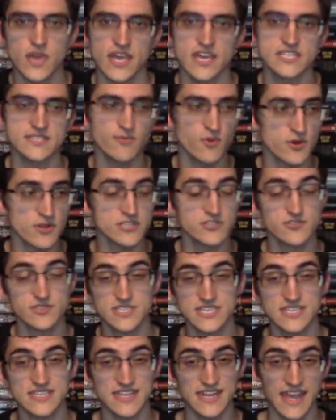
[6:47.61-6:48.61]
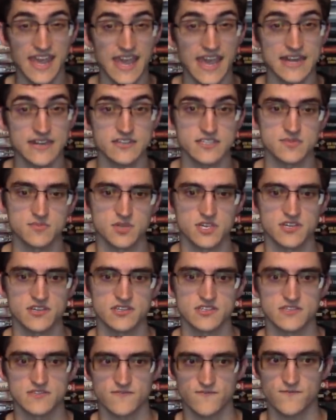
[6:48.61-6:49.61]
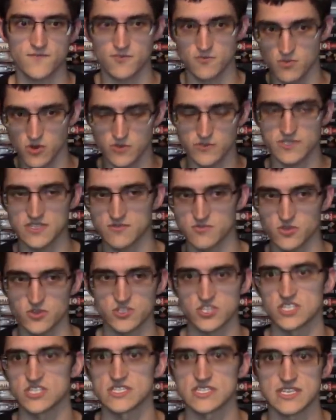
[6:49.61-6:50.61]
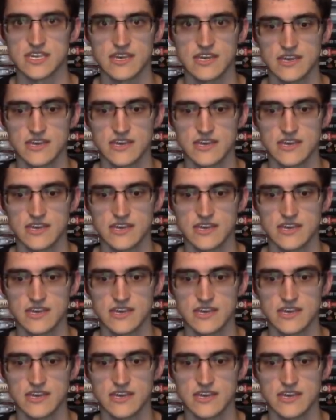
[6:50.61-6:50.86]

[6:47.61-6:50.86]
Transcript: It's more interesting than Anna's, because for most of the book she's,